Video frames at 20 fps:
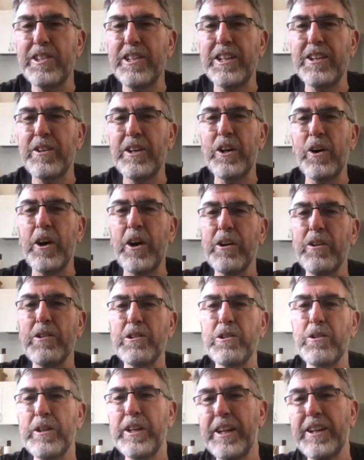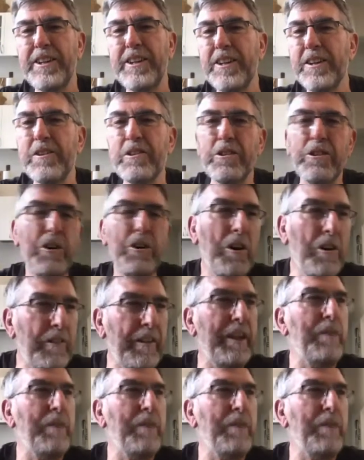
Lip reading: an idol to an unknown God.